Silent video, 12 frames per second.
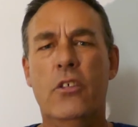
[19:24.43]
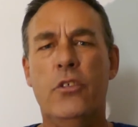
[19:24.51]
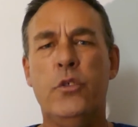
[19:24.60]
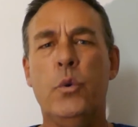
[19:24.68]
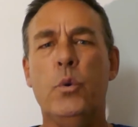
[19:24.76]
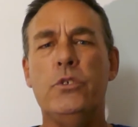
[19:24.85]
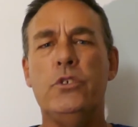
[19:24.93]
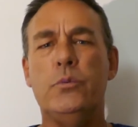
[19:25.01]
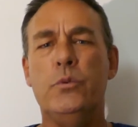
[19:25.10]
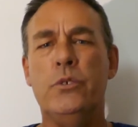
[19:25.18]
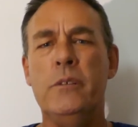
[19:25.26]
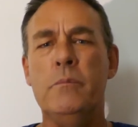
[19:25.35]
"Thoughts
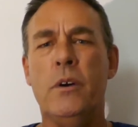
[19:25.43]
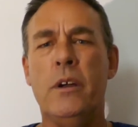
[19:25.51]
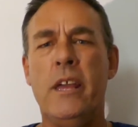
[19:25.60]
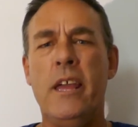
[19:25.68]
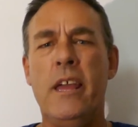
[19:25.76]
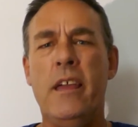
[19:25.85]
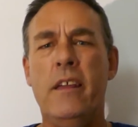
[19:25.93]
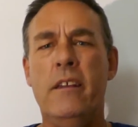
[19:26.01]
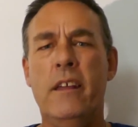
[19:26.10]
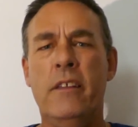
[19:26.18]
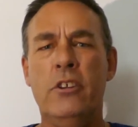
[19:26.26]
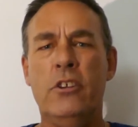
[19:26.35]
were in my head
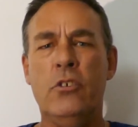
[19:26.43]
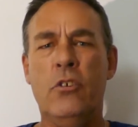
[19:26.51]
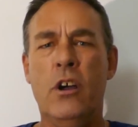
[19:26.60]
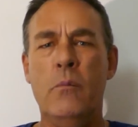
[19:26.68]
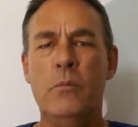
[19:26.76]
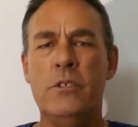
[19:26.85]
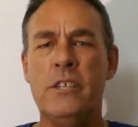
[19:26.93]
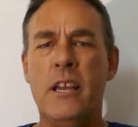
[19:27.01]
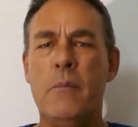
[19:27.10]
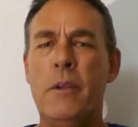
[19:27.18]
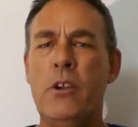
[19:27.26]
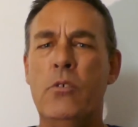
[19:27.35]
and the time was
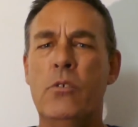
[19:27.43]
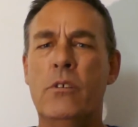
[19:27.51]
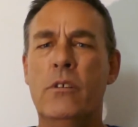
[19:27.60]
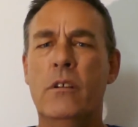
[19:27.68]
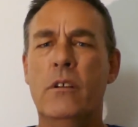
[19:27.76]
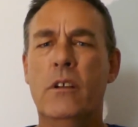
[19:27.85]
coming on.